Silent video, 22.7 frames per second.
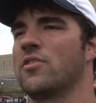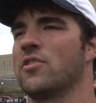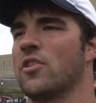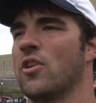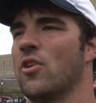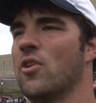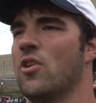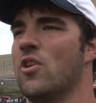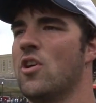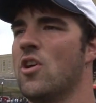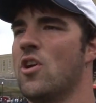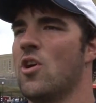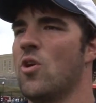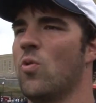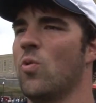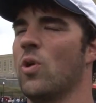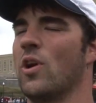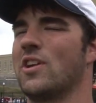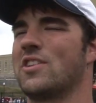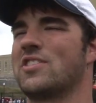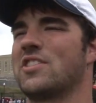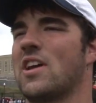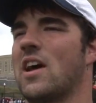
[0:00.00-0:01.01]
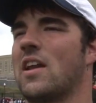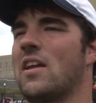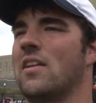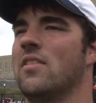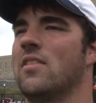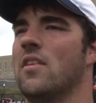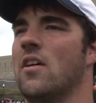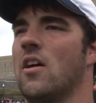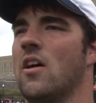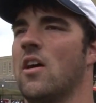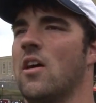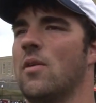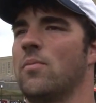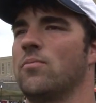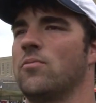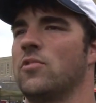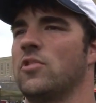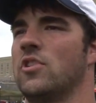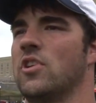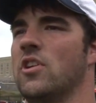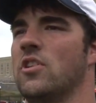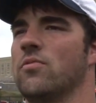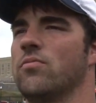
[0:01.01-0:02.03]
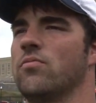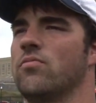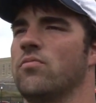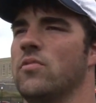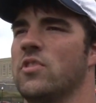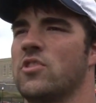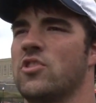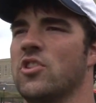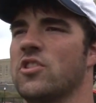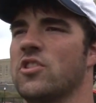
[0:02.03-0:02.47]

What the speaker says: So we're excited. You know, it's